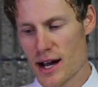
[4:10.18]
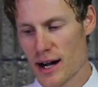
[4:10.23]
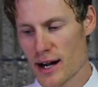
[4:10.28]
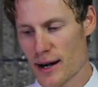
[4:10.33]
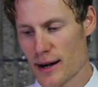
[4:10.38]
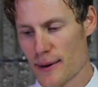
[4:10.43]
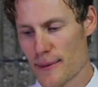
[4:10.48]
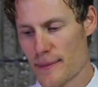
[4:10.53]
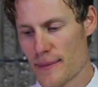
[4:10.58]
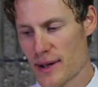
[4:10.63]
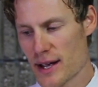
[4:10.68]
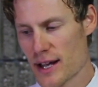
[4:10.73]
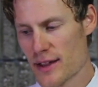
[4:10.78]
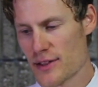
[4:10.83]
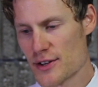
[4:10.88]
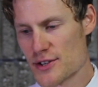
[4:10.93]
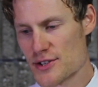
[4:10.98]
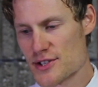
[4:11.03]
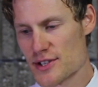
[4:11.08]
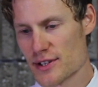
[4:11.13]
Um, and
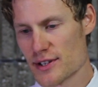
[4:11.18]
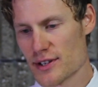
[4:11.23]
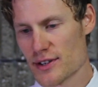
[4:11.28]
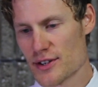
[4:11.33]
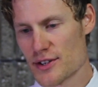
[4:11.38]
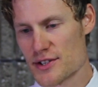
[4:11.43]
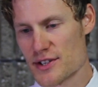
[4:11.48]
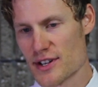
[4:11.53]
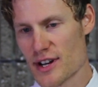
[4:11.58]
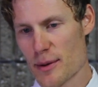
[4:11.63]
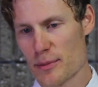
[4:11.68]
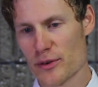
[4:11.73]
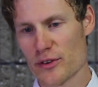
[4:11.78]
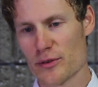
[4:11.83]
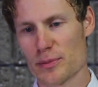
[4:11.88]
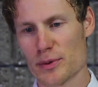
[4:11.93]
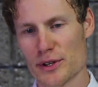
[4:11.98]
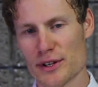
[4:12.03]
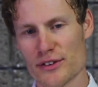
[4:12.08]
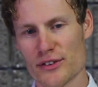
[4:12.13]
there's a, there's a number
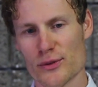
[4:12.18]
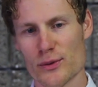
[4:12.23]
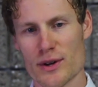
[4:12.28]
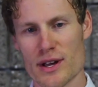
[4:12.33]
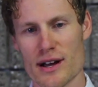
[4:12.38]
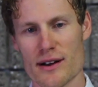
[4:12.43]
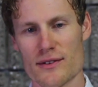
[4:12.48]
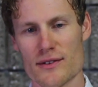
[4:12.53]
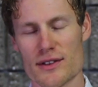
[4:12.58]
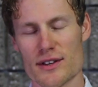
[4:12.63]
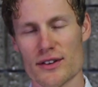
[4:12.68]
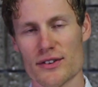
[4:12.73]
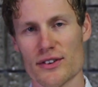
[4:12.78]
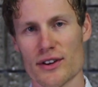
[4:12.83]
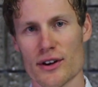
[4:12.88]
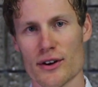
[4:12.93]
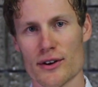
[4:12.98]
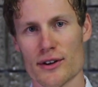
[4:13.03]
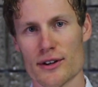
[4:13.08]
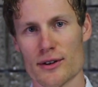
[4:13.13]
of beliefs we have in this
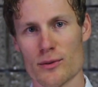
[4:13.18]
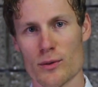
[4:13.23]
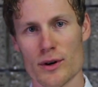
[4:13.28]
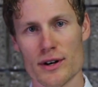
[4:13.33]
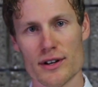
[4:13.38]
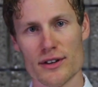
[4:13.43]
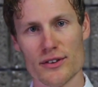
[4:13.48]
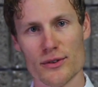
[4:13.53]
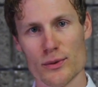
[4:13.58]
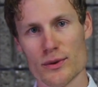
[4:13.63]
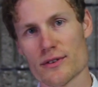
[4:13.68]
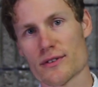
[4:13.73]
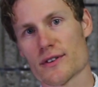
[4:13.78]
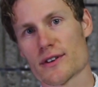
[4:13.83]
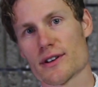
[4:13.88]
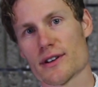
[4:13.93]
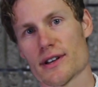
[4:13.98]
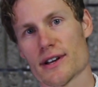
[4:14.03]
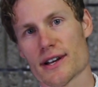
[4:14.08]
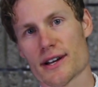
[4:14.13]
area. One is we
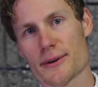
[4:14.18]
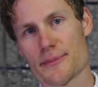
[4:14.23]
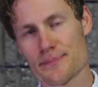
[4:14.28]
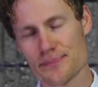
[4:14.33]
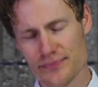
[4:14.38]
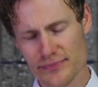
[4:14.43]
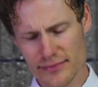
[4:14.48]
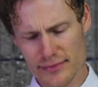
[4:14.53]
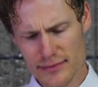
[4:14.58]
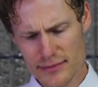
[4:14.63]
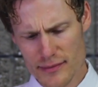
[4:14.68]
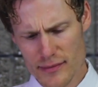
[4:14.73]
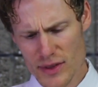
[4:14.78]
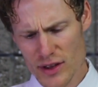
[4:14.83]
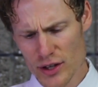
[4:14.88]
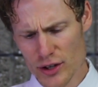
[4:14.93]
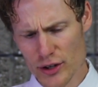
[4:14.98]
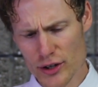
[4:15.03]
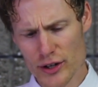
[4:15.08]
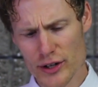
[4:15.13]
feel like
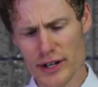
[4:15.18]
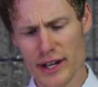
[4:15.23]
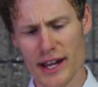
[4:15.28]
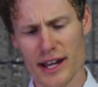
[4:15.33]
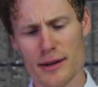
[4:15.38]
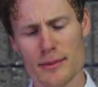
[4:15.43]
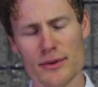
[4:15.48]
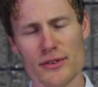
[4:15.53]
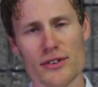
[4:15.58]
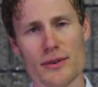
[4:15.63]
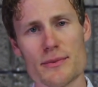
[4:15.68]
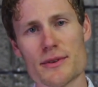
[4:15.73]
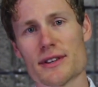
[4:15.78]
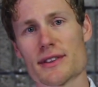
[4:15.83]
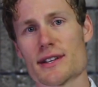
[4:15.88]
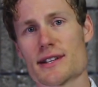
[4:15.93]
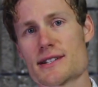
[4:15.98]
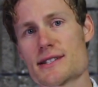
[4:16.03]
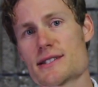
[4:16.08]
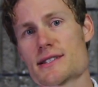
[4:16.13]
a good game is
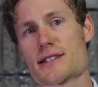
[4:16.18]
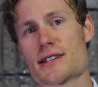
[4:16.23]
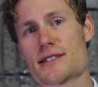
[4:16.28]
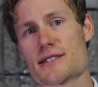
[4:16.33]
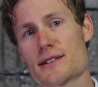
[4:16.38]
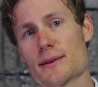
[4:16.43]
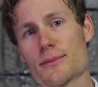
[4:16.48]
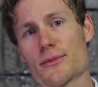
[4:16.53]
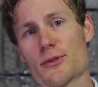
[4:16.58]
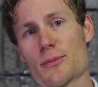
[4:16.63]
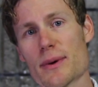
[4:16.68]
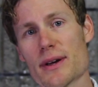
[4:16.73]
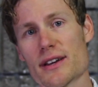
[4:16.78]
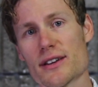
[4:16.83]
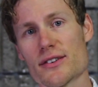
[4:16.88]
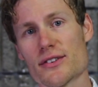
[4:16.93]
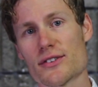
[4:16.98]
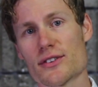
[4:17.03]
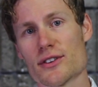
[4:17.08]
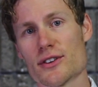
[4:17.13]
something that's systems
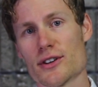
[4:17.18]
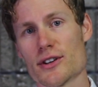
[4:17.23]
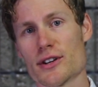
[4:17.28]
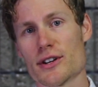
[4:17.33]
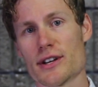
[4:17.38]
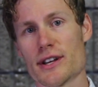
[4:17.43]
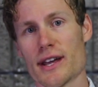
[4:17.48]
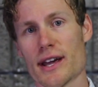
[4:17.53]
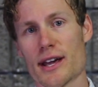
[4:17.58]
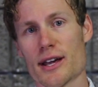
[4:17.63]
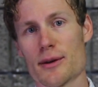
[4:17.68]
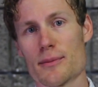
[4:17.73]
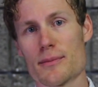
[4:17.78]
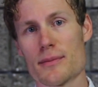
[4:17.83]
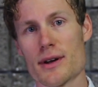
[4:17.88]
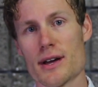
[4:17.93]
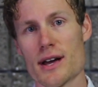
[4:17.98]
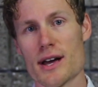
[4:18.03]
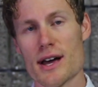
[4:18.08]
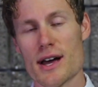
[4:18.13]
based. A good
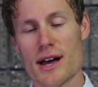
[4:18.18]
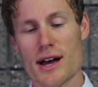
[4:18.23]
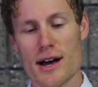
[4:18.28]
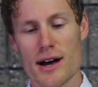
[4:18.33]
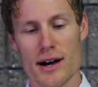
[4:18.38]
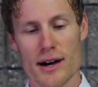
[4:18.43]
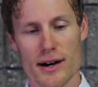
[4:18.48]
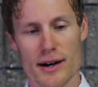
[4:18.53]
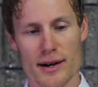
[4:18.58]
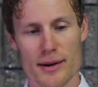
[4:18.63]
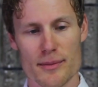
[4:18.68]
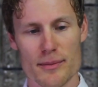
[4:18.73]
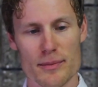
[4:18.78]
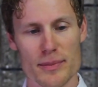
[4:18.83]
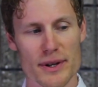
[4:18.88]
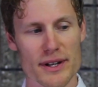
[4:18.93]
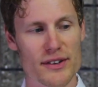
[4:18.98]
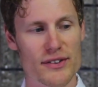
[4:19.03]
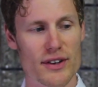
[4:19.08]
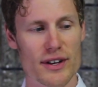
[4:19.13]
game um,
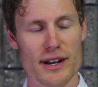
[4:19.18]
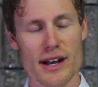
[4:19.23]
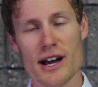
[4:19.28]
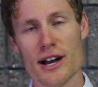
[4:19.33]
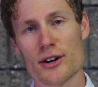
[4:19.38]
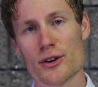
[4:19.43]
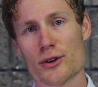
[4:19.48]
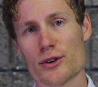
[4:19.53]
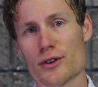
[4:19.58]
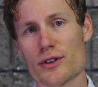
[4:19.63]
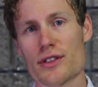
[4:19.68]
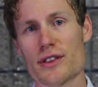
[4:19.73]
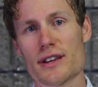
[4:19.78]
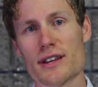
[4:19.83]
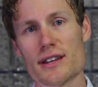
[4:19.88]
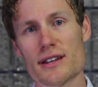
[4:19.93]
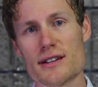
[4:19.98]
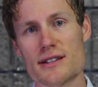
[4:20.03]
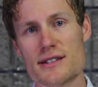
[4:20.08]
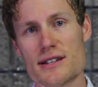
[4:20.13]
plays on higher order
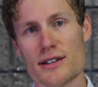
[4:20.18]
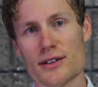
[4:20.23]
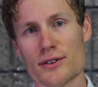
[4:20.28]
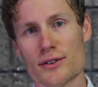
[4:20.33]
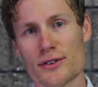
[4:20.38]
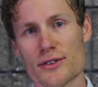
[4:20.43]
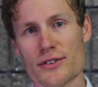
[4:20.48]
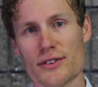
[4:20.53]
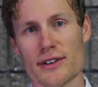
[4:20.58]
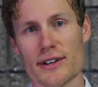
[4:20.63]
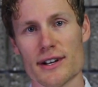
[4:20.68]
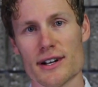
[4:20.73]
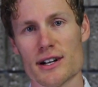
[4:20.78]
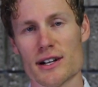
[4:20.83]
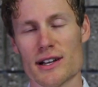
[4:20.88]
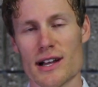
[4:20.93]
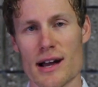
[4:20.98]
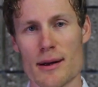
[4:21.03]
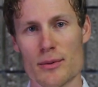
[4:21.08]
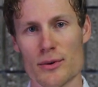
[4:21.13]
thinking skills like
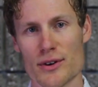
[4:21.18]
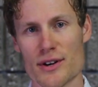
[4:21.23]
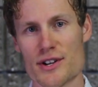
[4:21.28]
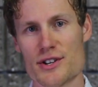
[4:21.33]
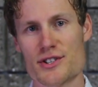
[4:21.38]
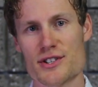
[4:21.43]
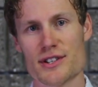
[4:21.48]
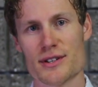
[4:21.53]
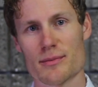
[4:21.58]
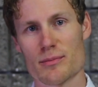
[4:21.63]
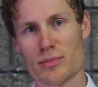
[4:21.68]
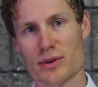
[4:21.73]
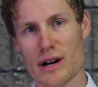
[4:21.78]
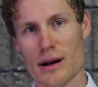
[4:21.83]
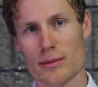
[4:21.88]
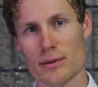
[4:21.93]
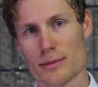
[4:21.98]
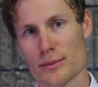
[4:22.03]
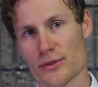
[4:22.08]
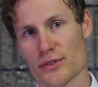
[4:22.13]
collaboration,
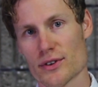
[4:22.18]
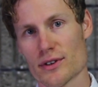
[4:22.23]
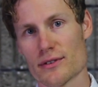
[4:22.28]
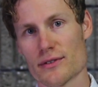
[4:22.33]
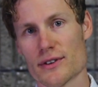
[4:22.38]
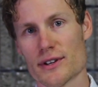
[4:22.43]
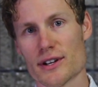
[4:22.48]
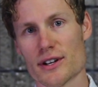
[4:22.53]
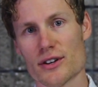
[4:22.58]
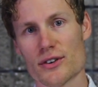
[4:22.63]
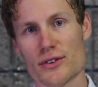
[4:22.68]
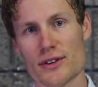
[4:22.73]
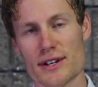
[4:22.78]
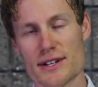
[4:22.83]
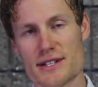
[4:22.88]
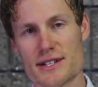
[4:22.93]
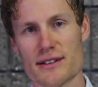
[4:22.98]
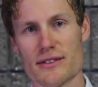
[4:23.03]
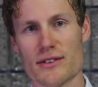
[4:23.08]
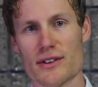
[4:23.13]
problem solving,
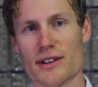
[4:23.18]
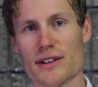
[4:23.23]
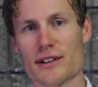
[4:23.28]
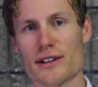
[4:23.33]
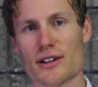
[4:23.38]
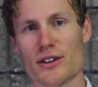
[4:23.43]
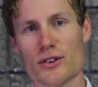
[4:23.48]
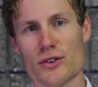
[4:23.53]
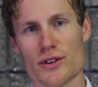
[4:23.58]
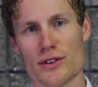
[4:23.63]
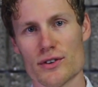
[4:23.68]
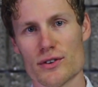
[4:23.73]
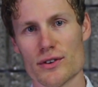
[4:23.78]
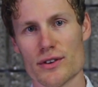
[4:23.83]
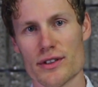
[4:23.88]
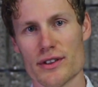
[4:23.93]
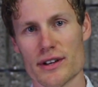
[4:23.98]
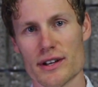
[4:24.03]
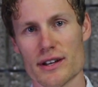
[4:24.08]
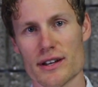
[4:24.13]
creativity, and critical
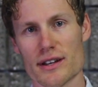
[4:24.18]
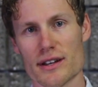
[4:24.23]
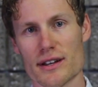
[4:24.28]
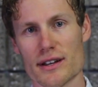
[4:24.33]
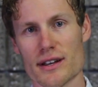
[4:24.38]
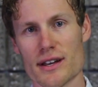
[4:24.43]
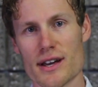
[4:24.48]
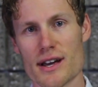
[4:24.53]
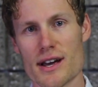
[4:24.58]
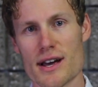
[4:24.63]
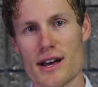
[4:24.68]
thinking.